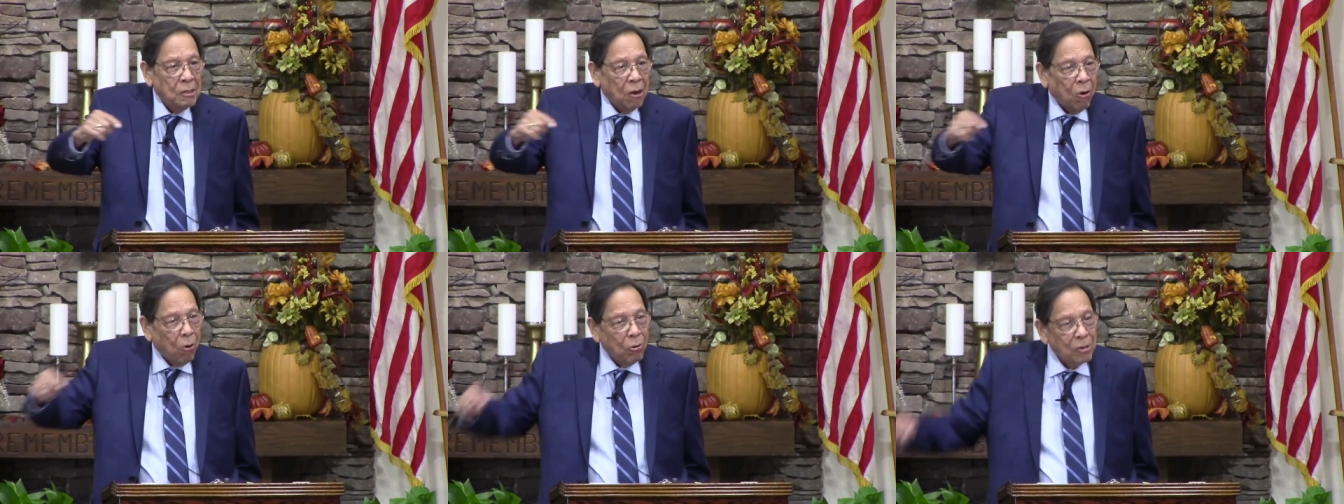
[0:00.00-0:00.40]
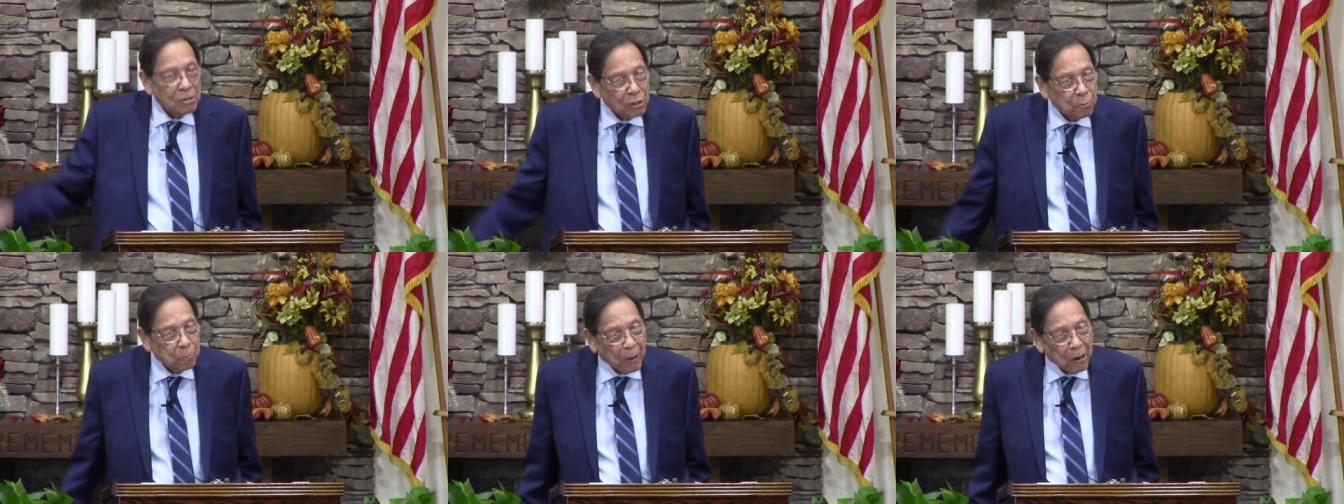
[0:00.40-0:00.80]
the
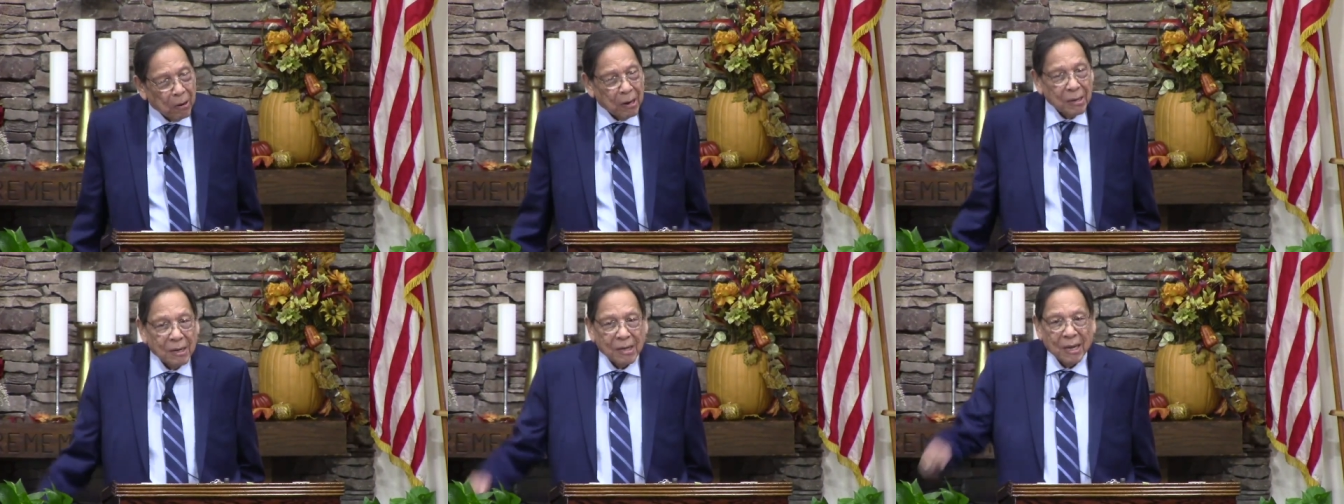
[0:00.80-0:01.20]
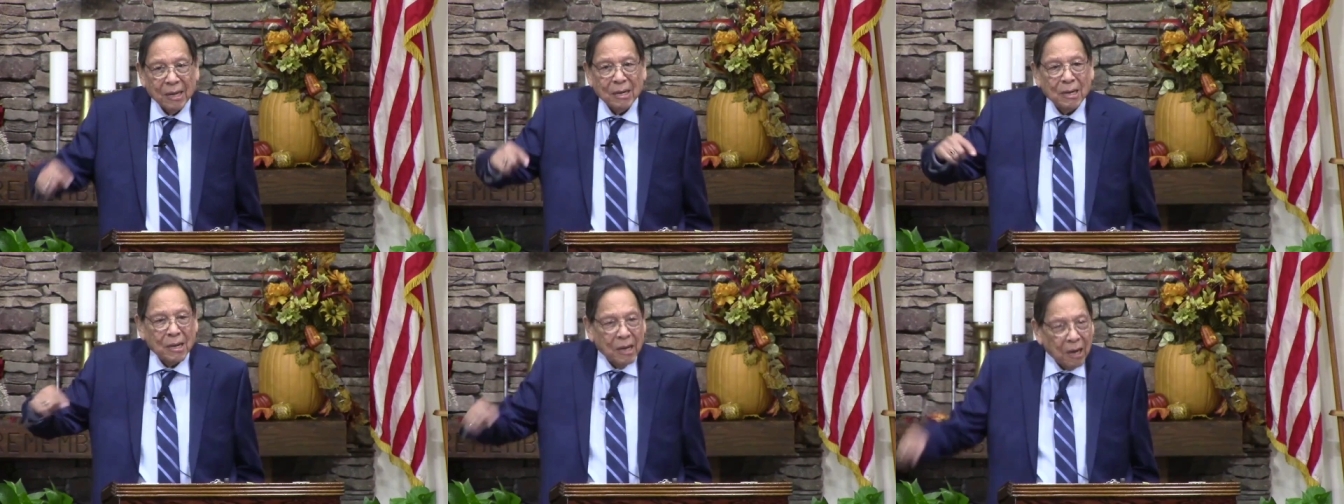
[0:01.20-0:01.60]
Holy Spirit
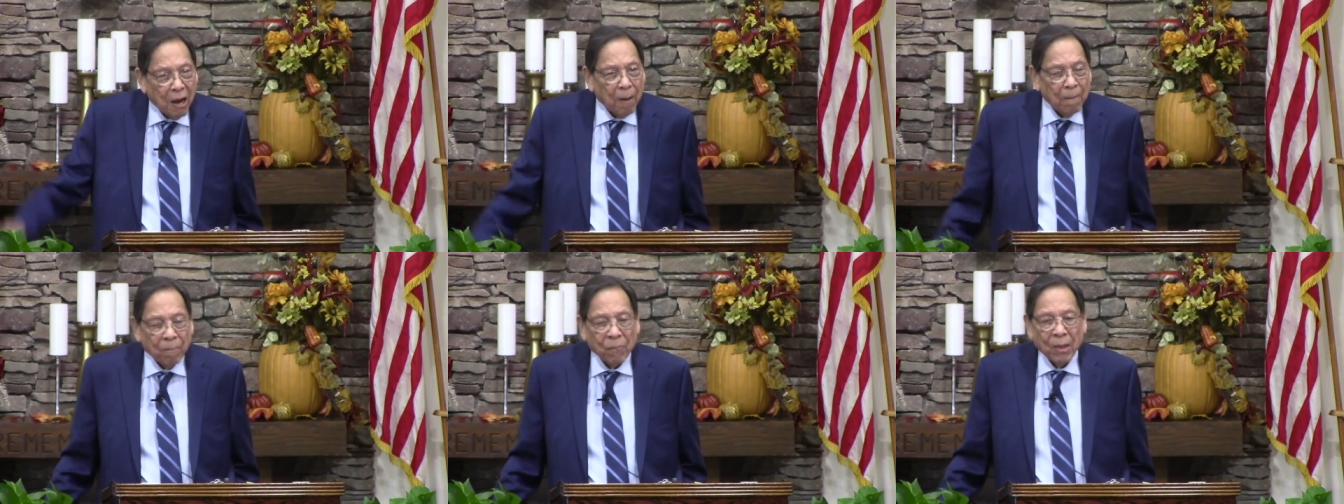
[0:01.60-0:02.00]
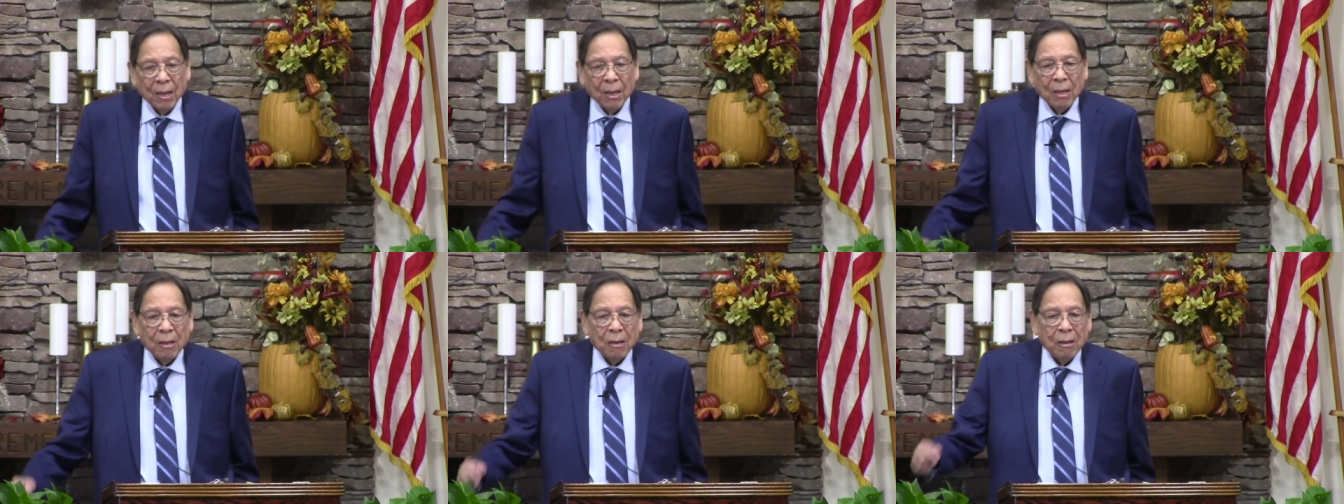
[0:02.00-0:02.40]
can come.
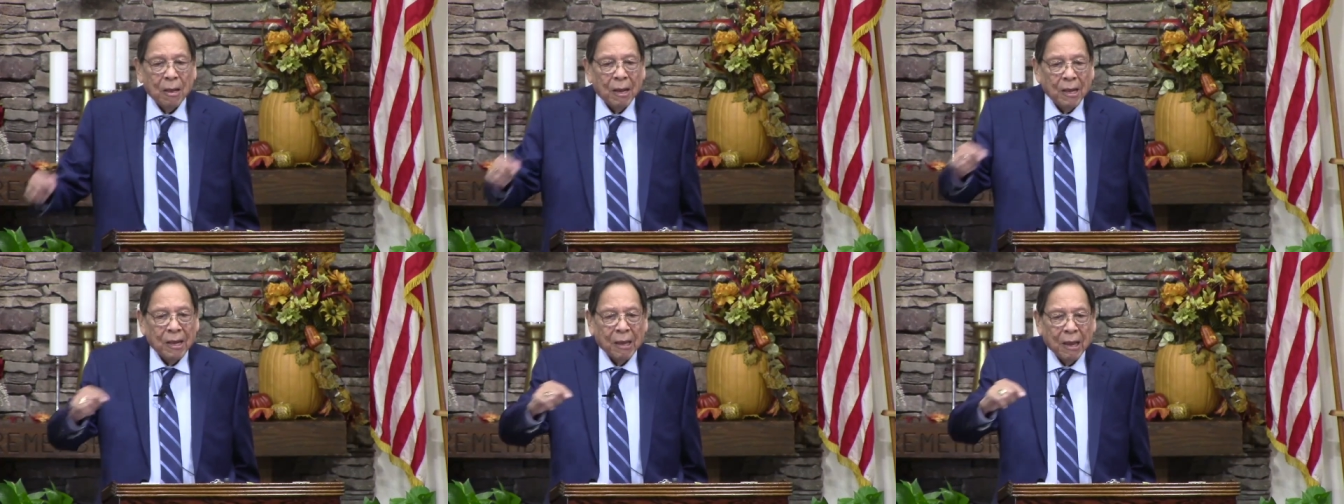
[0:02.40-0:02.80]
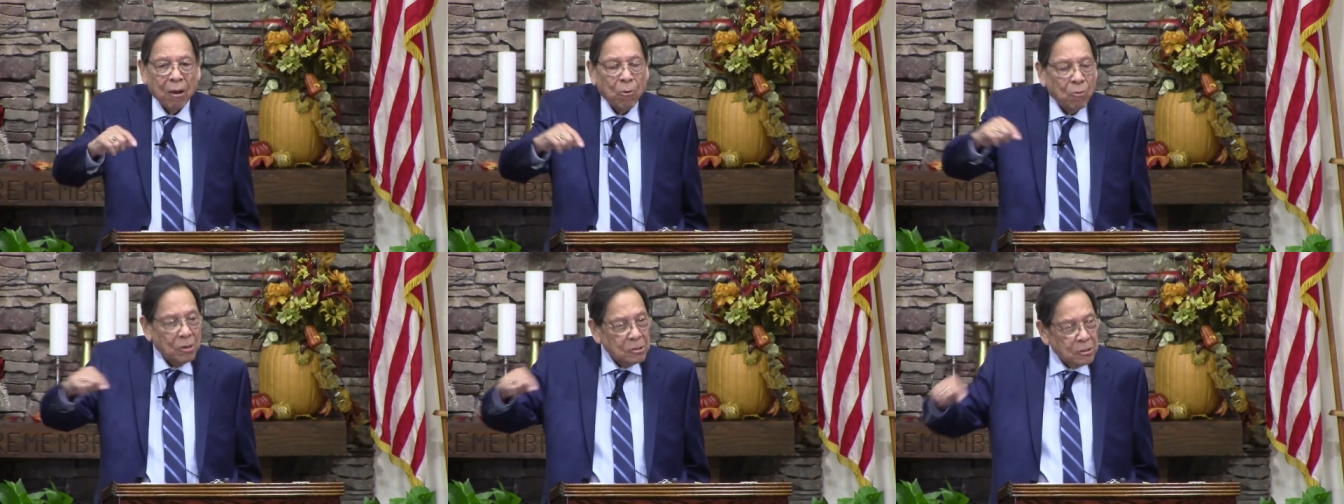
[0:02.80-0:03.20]

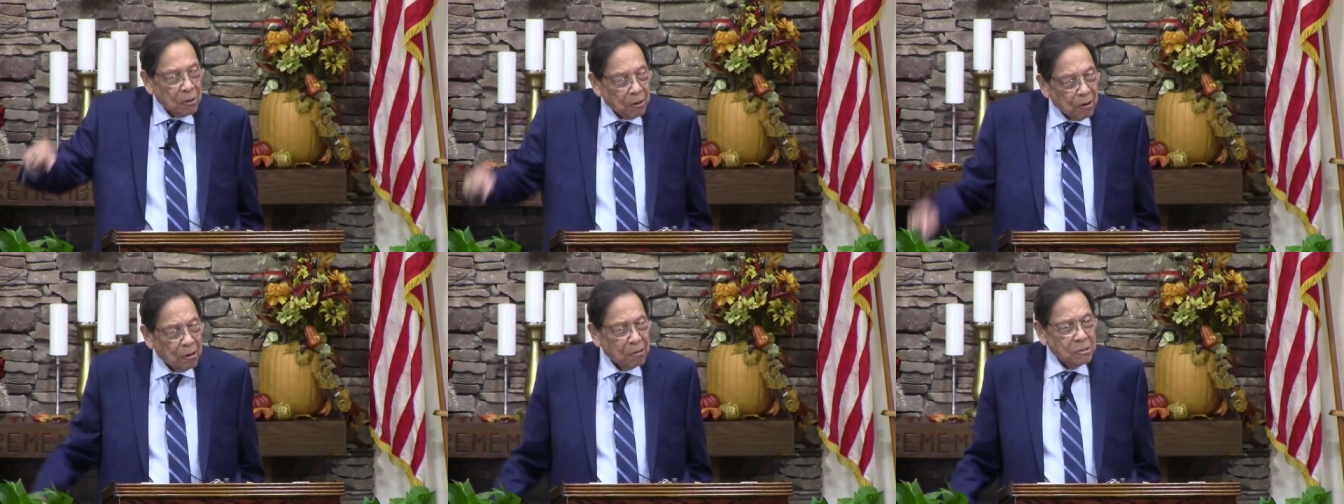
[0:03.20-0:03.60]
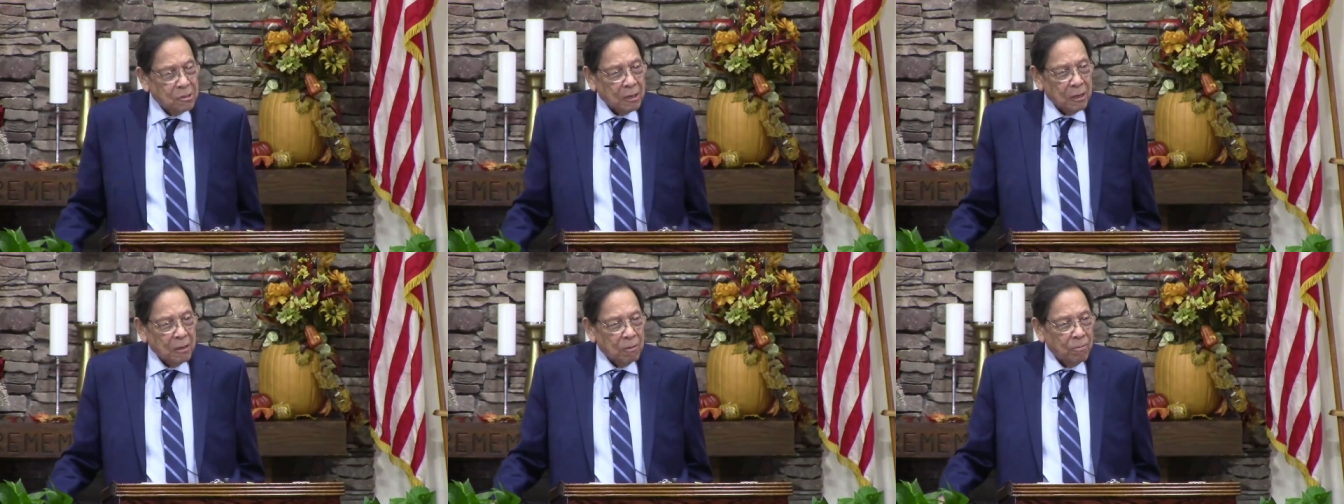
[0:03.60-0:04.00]
It was
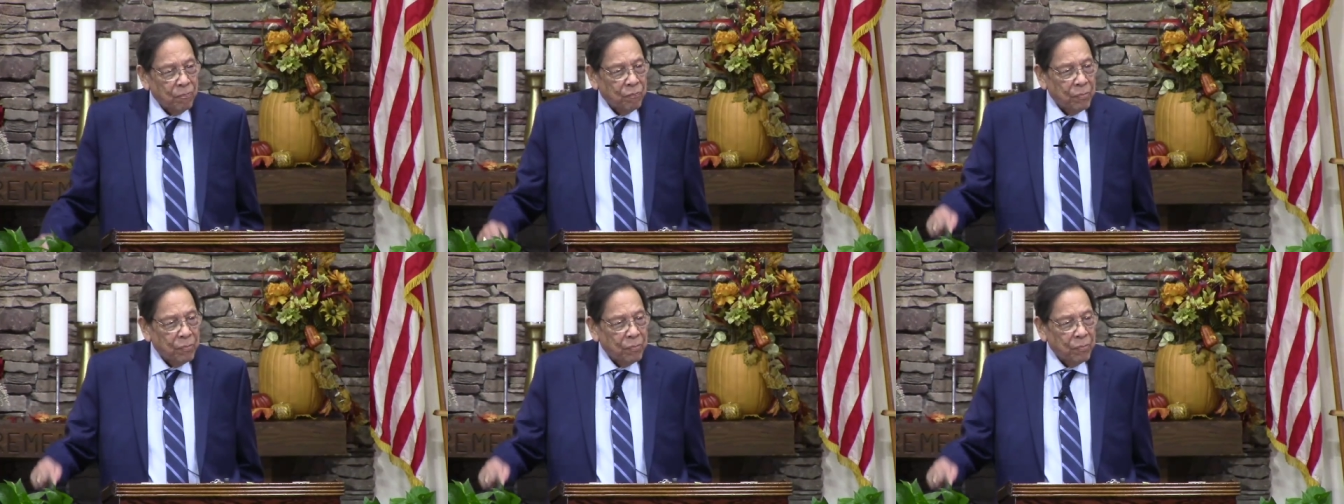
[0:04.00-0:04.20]
urgent.